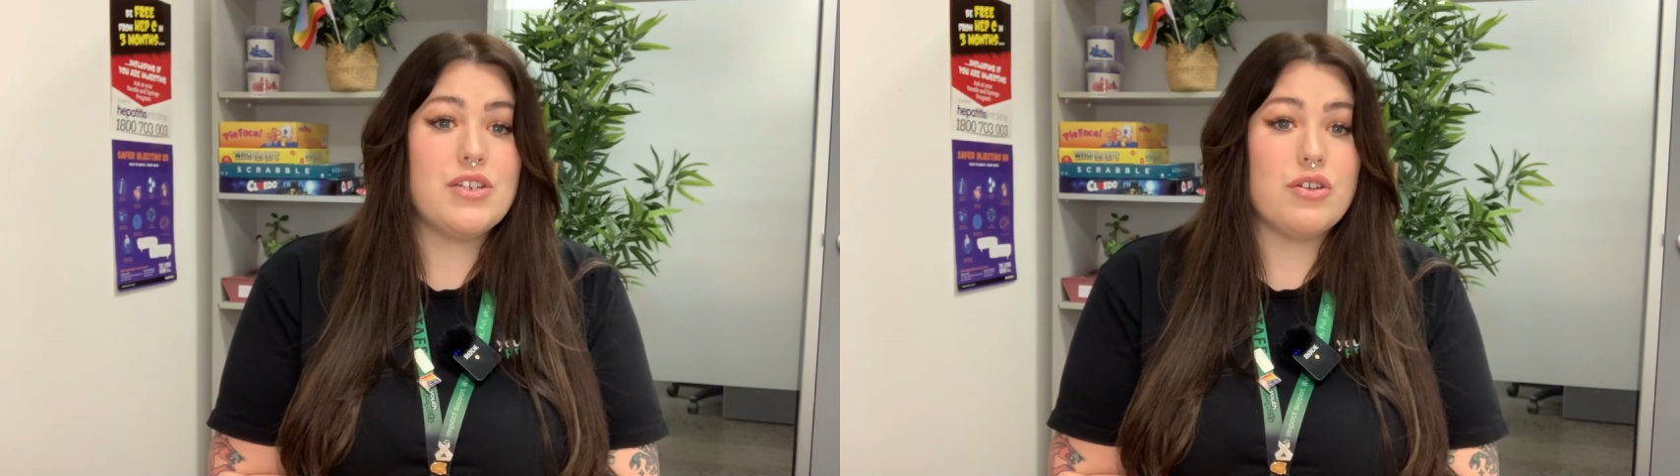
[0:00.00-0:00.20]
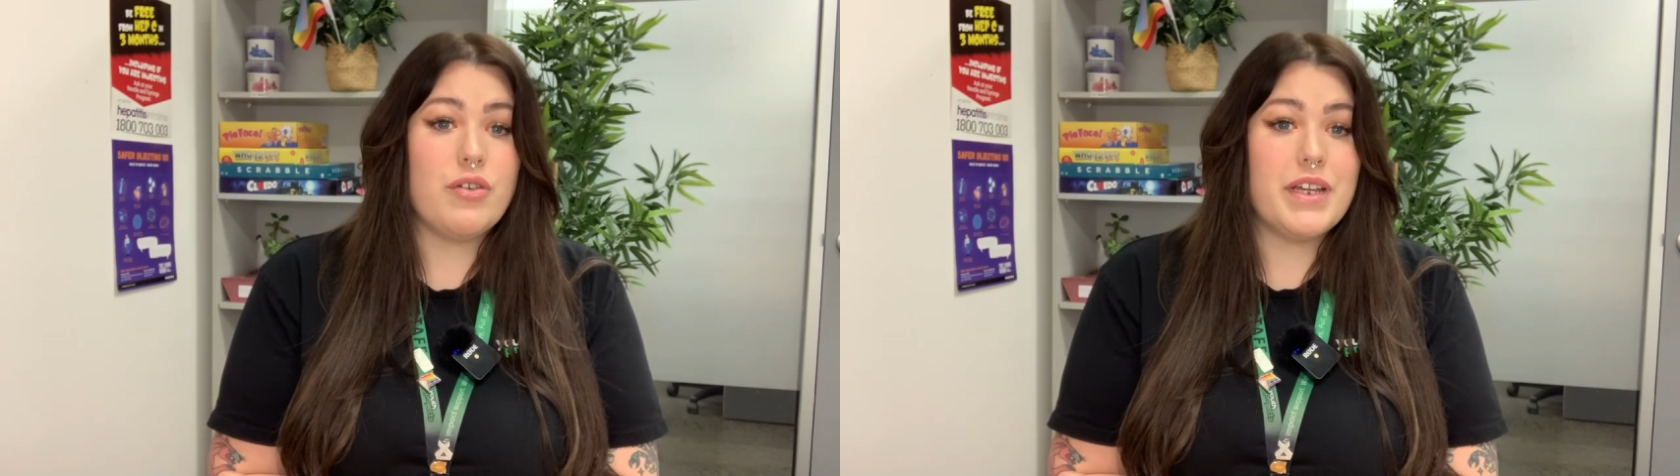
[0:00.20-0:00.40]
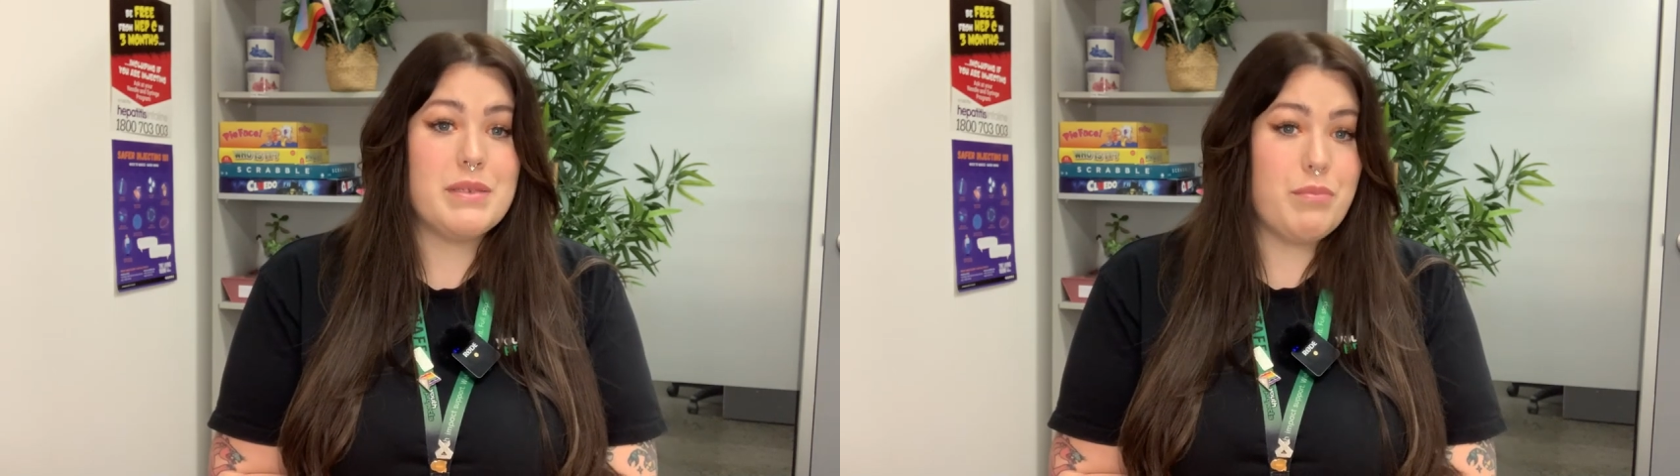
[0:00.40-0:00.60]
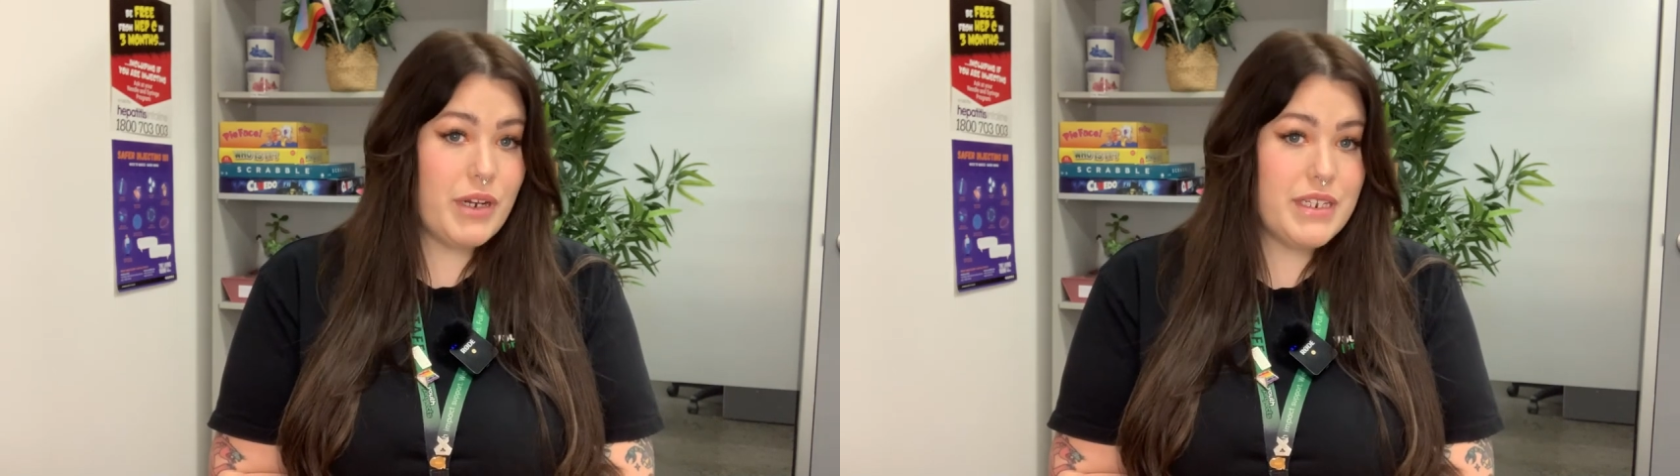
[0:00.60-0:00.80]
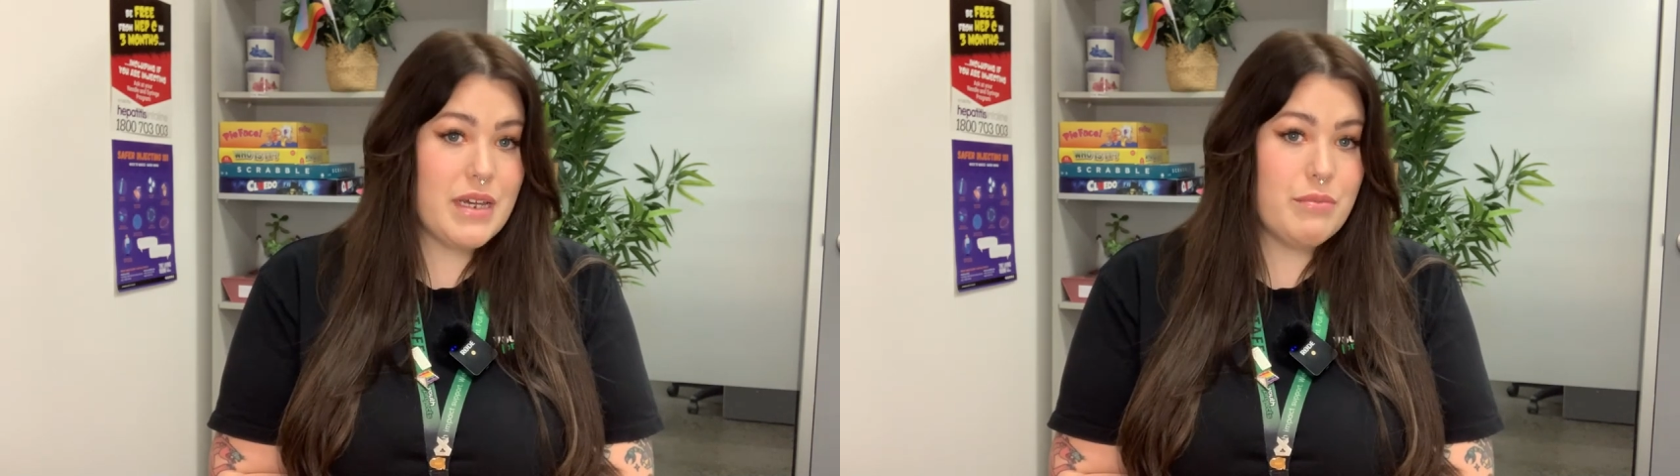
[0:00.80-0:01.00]
decreased
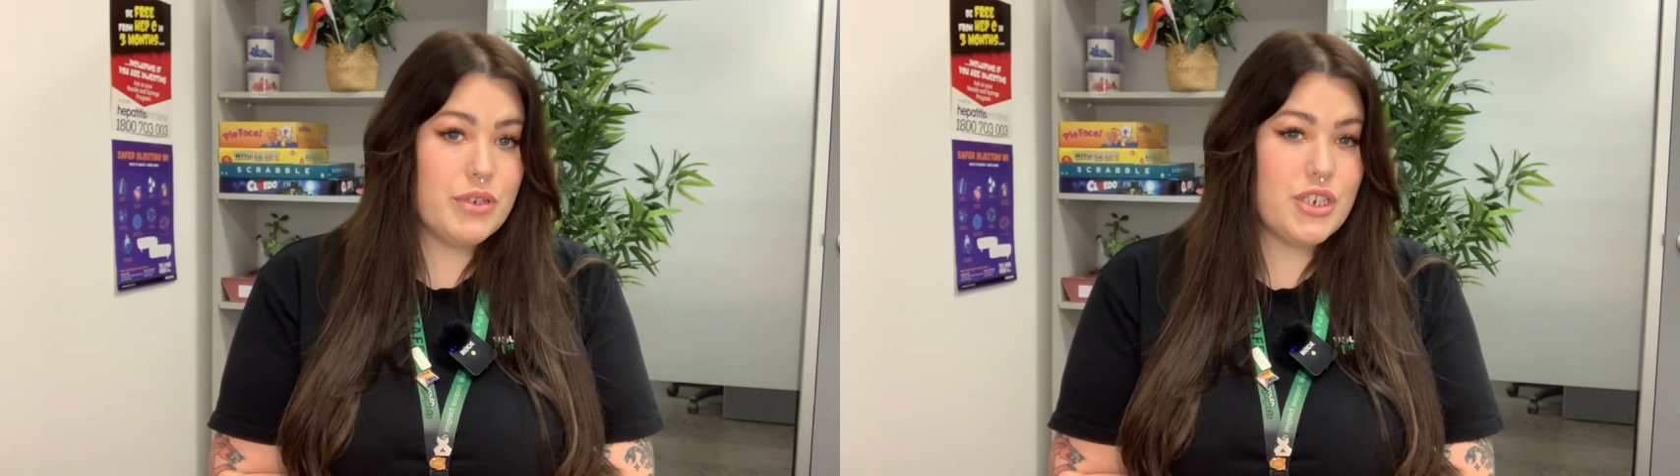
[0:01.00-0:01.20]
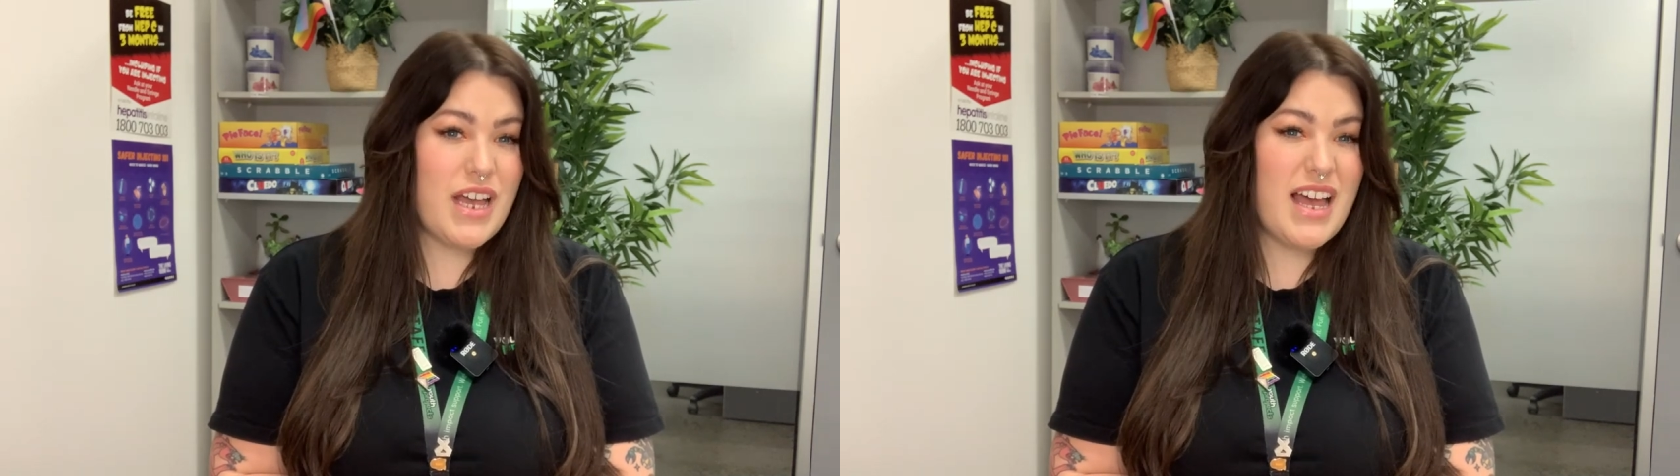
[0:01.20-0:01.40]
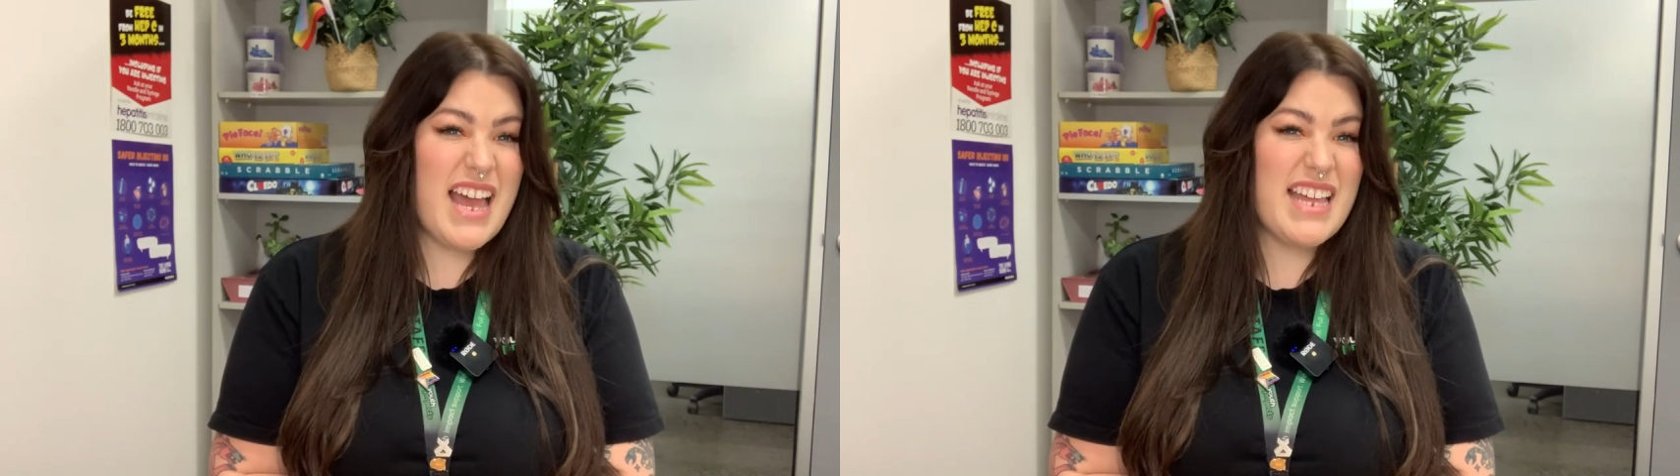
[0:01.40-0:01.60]
body temperature